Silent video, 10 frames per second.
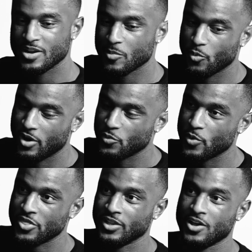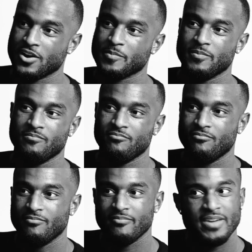number one, win the alarm.
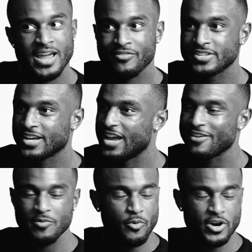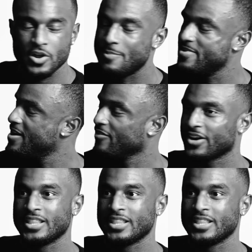Every time, every morning. I'm never gonna